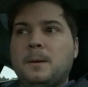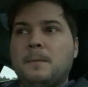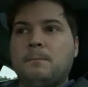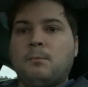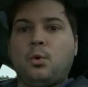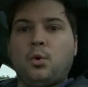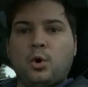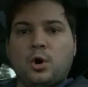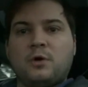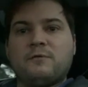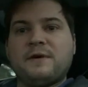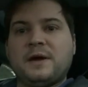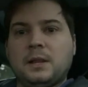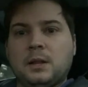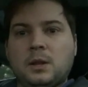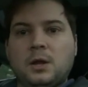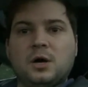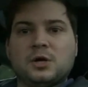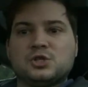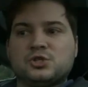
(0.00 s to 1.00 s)
more of a
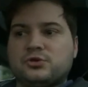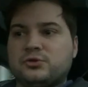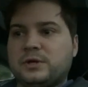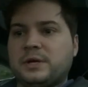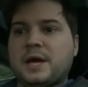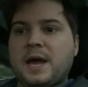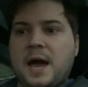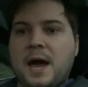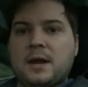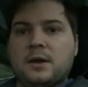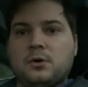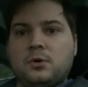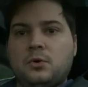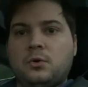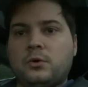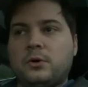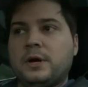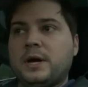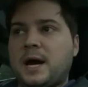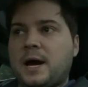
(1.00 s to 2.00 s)
luxury
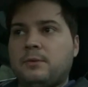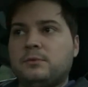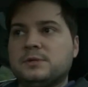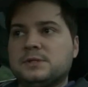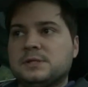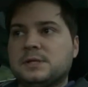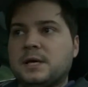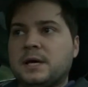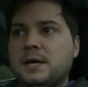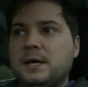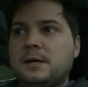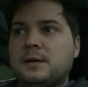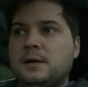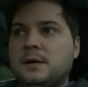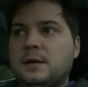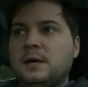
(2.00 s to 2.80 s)
category, I would say.